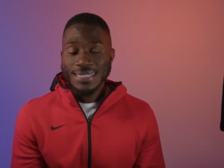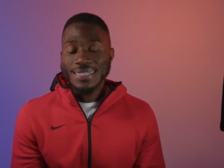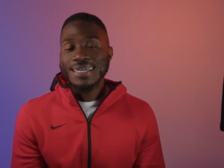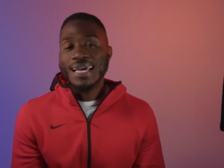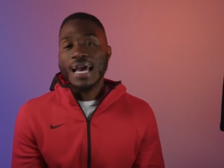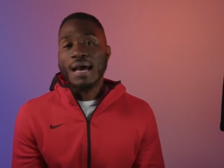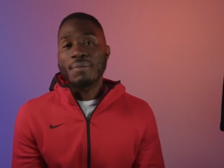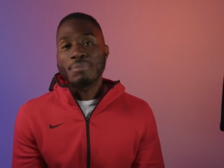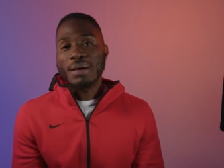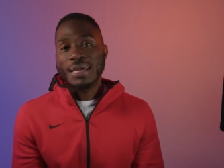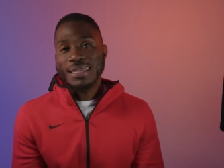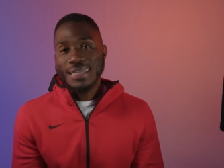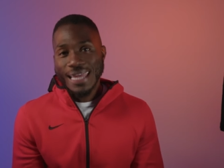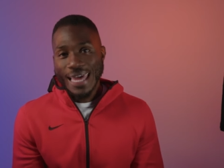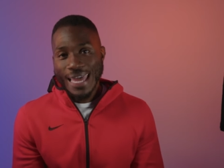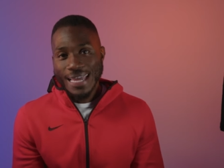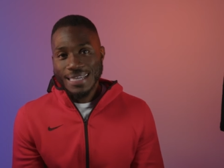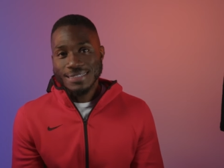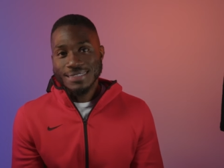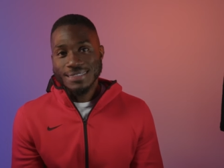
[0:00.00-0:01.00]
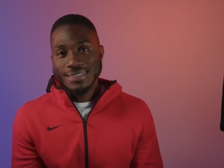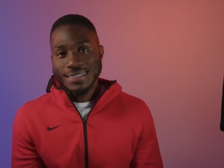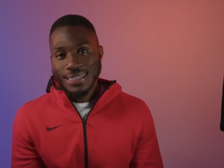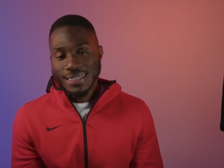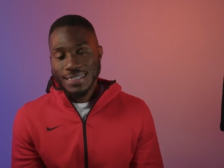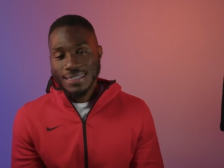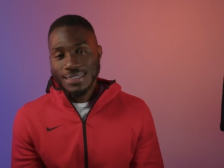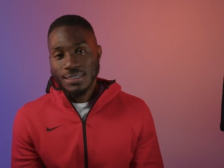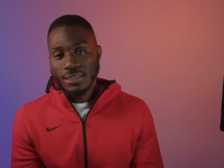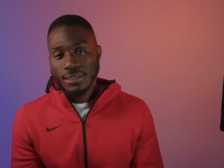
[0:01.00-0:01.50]
Got my legs
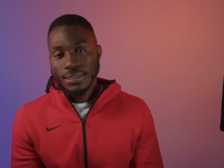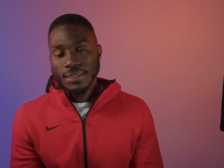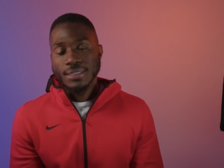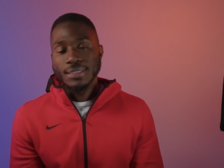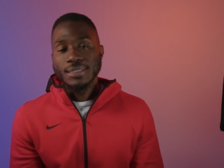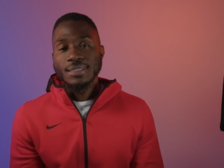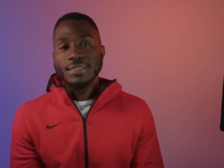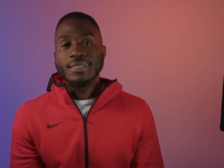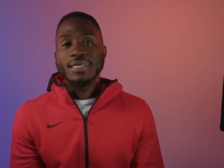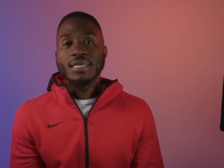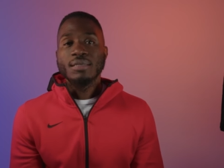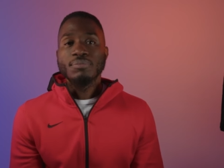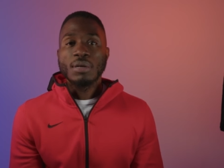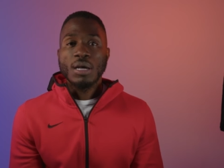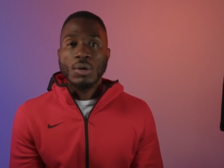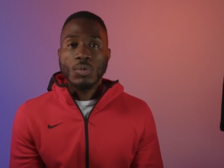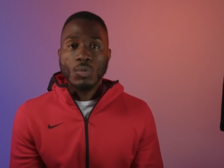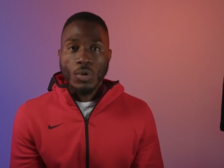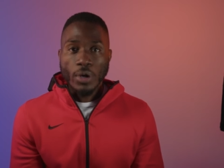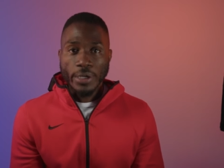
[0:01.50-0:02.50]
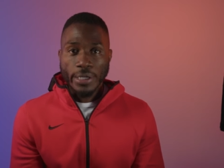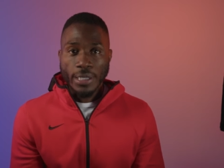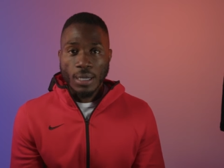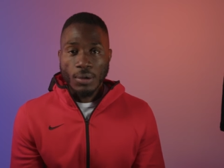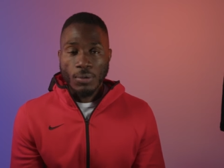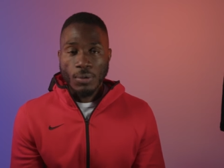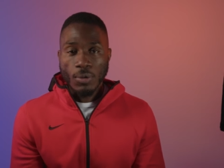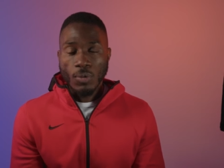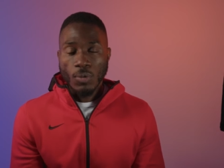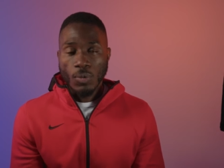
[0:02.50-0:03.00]
in. Did my one
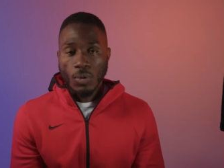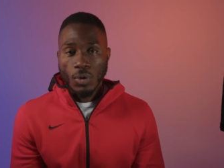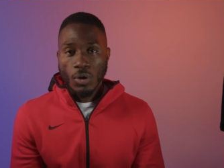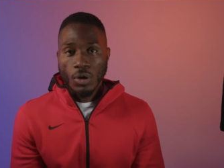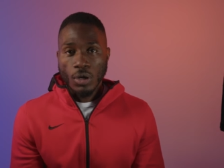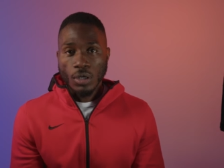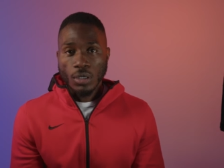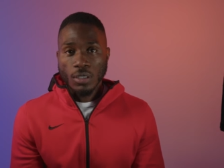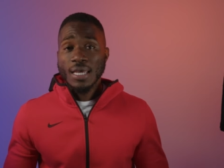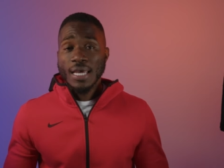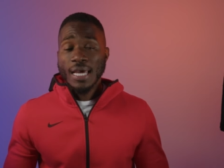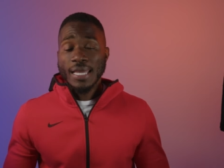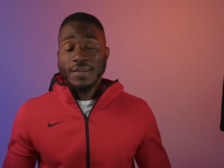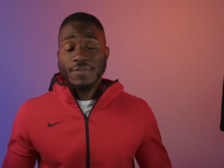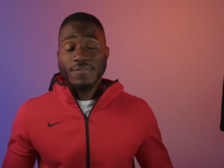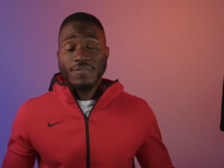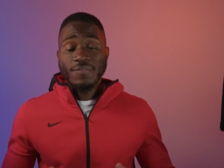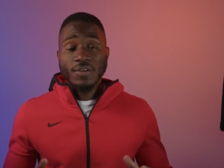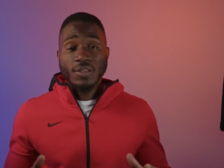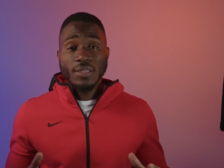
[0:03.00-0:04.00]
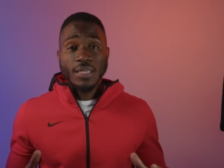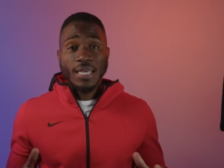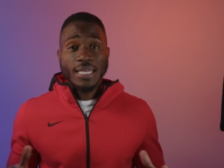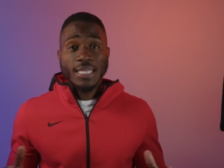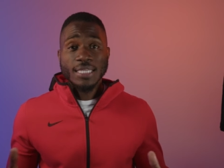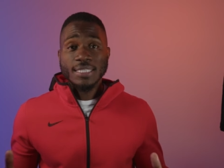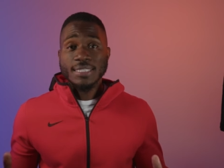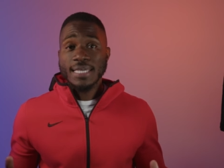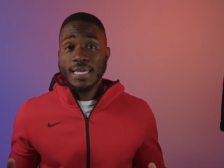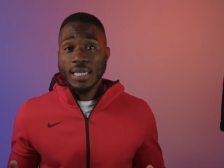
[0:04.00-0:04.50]
hour walk. I didn't feel
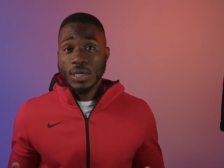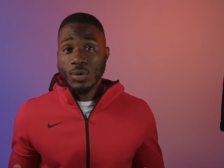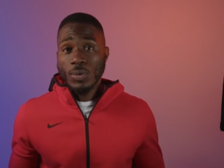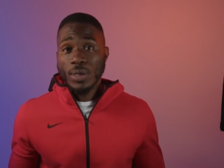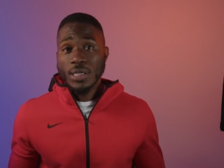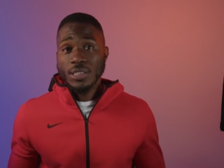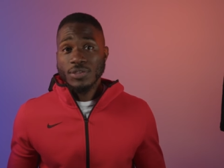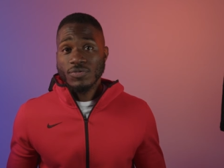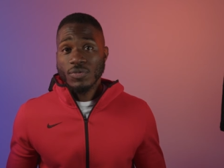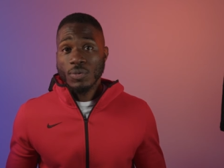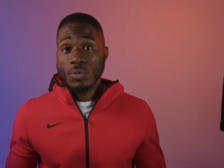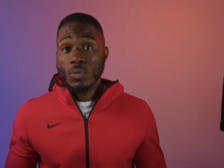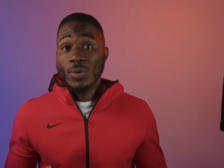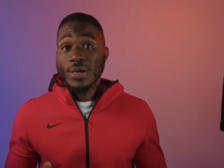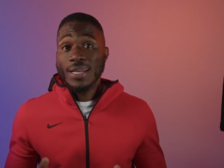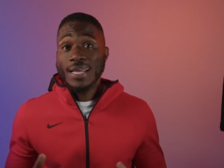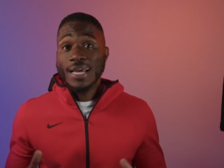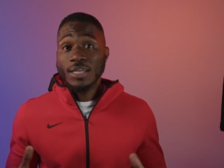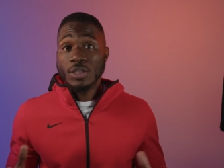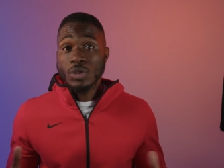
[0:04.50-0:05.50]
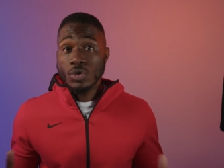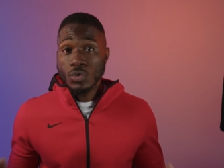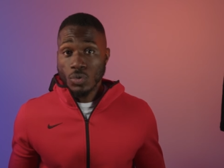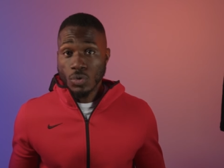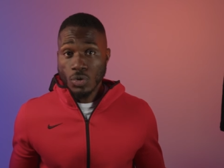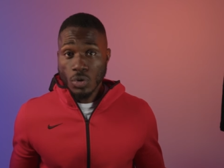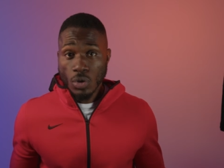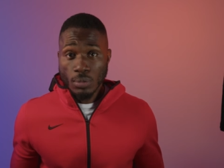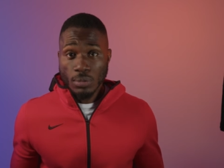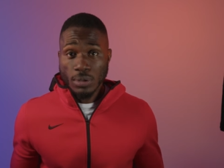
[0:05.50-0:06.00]
any takeaways from when I do
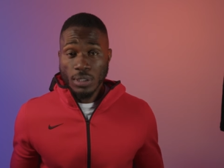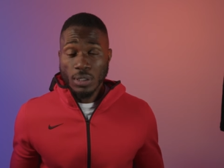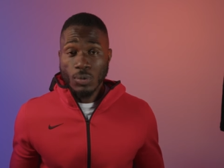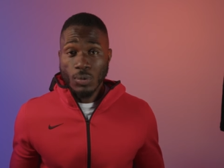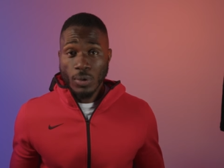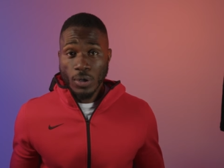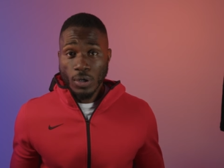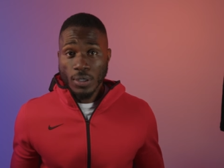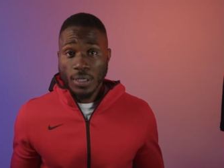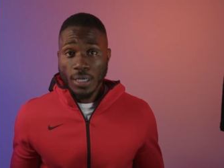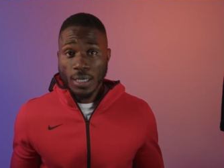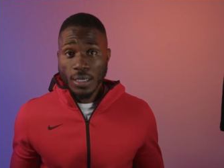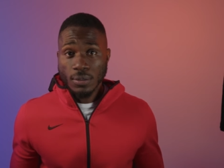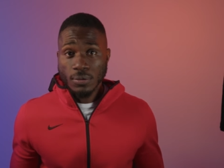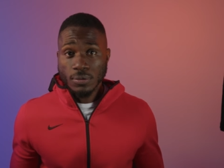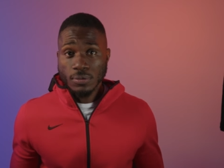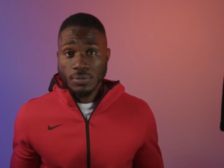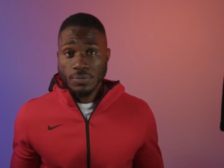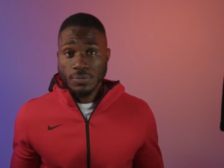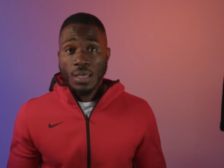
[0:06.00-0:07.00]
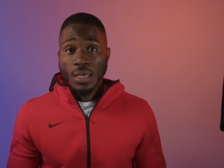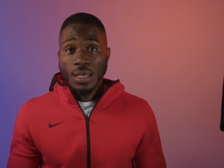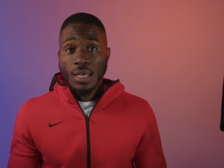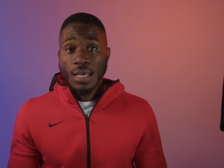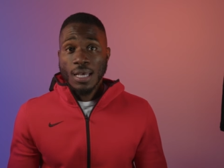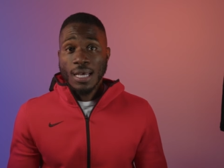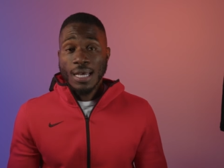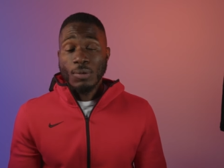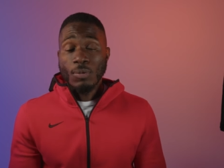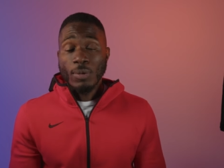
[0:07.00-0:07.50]
normally work out.
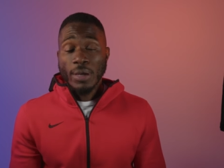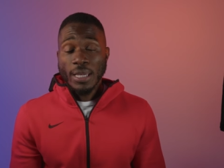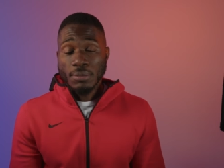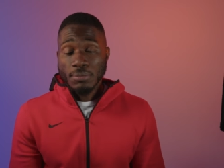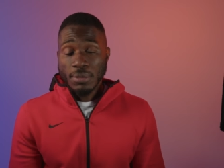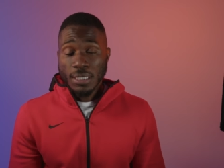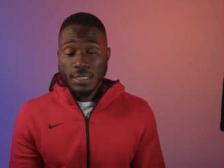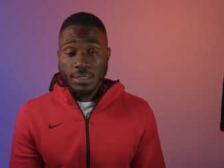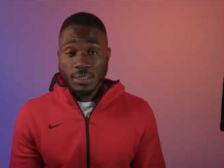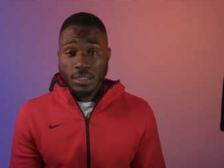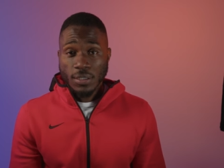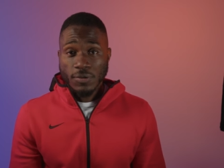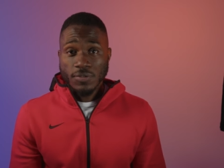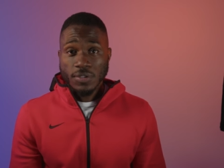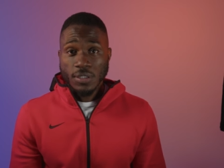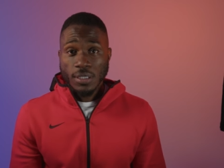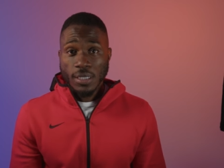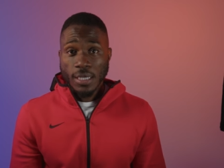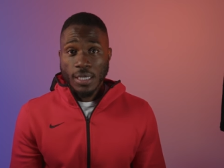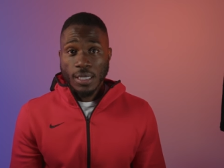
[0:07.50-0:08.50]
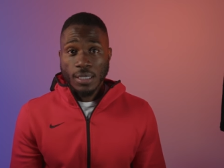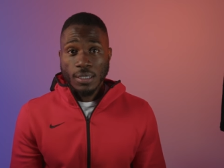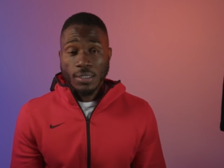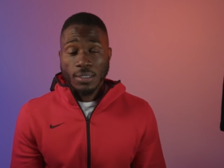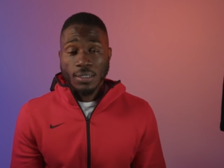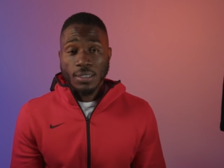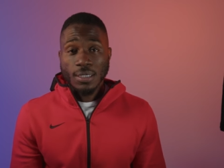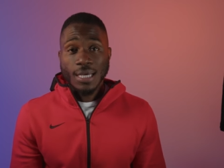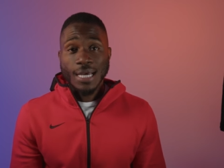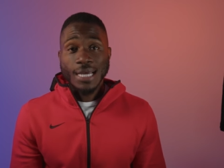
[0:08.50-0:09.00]
I weighed myself today.
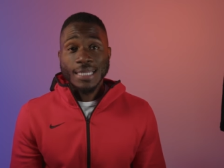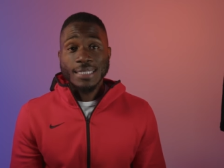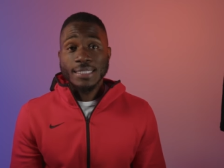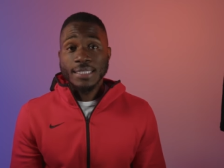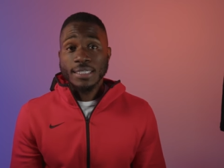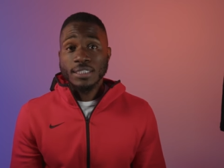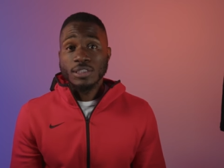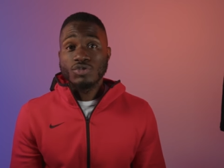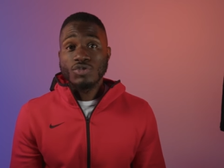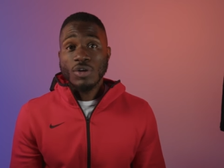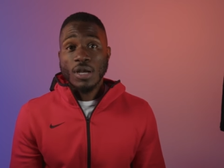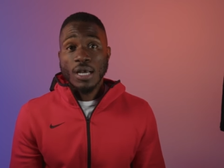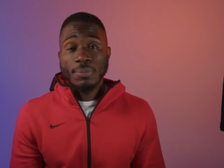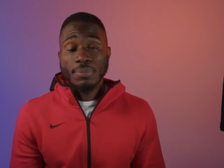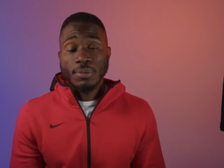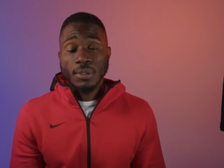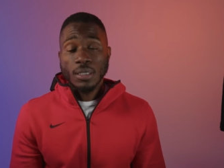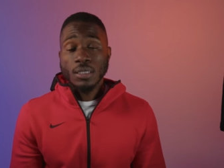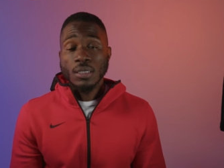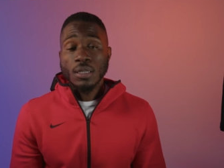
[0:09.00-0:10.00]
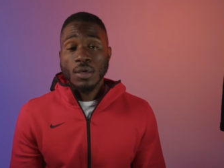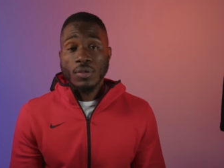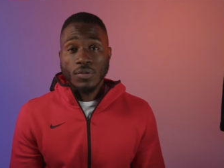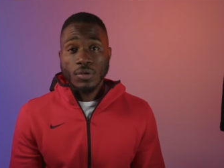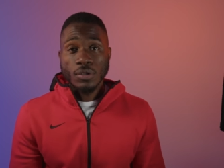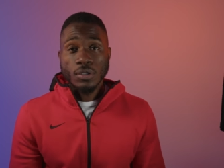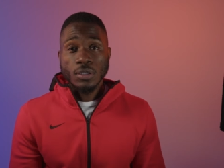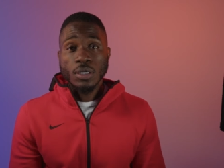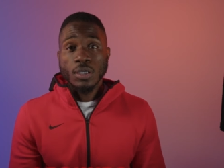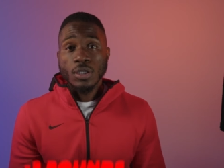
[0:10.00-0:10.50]
I did drop
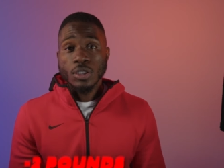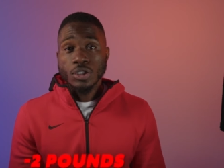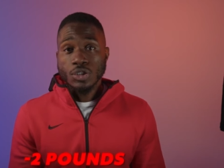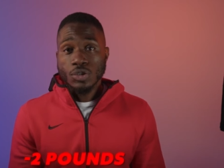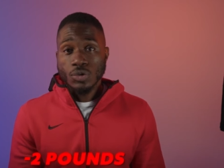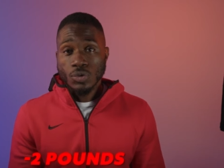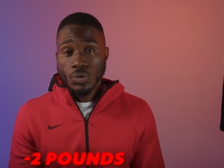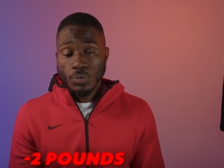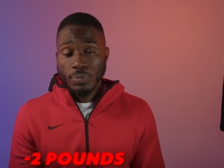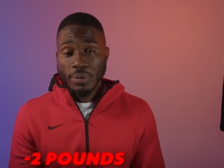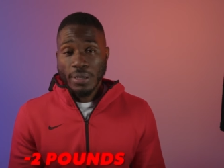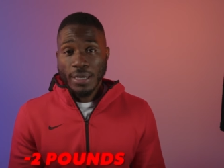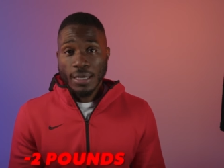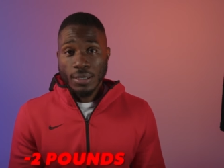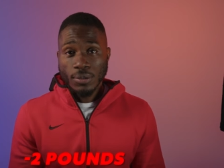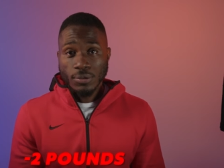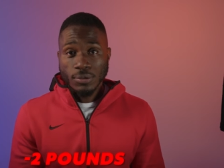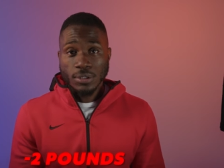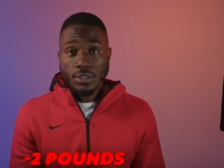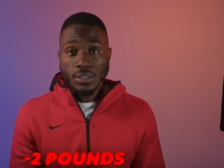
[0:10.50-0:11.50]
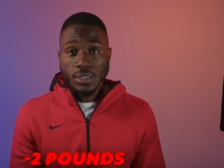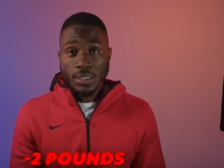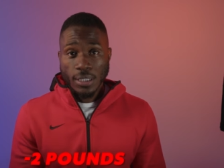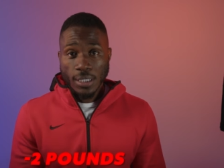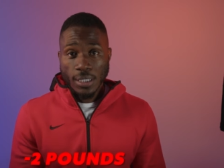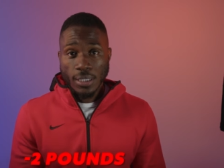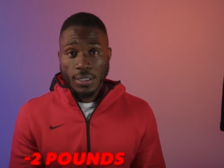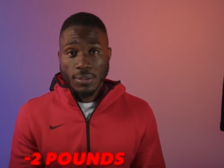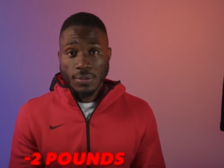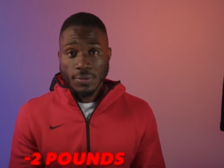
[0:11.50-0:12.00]
another two pounds
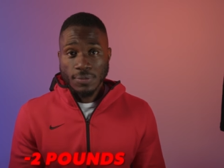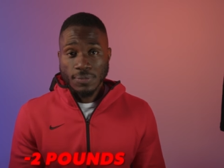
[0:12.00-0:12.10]
today.